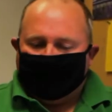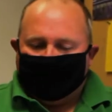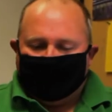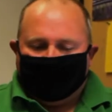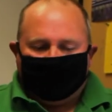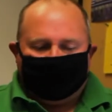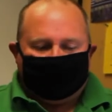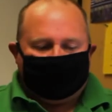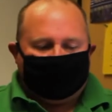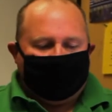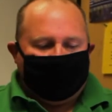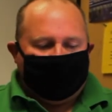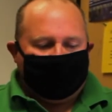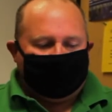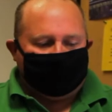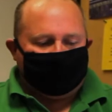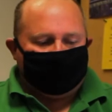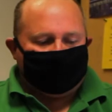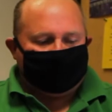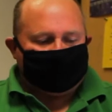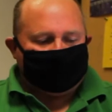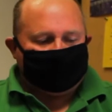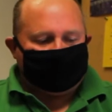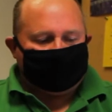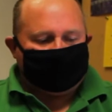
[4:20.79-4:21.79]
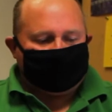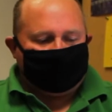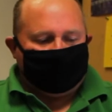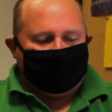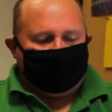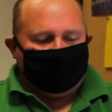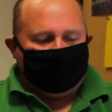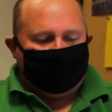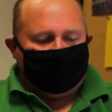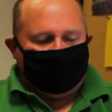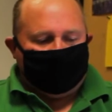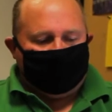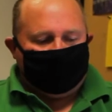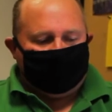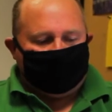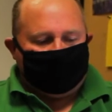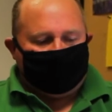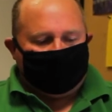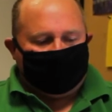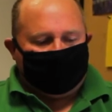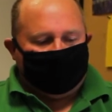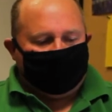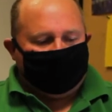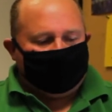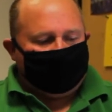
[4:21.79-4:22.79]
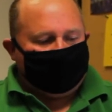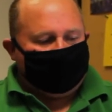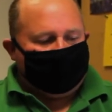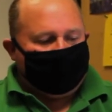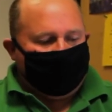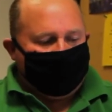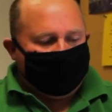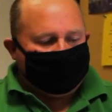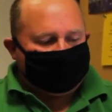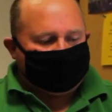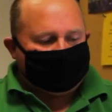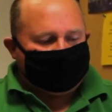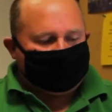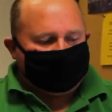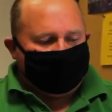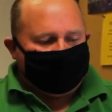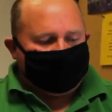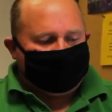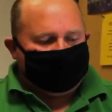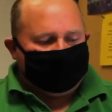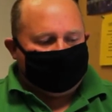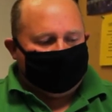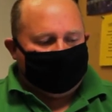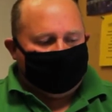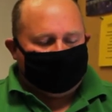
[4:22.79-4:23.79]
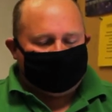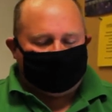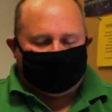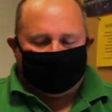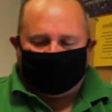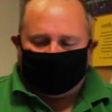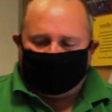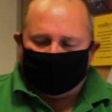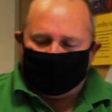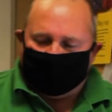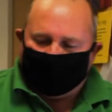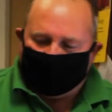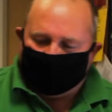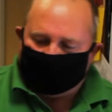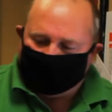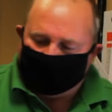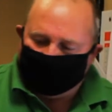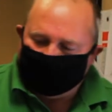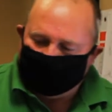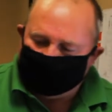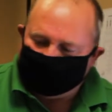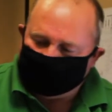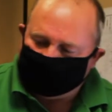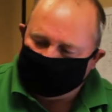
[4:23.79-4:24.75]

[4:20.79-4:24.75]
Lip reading: We diagnose it the same way. We're going to go from the positive side of the bulb to our battery.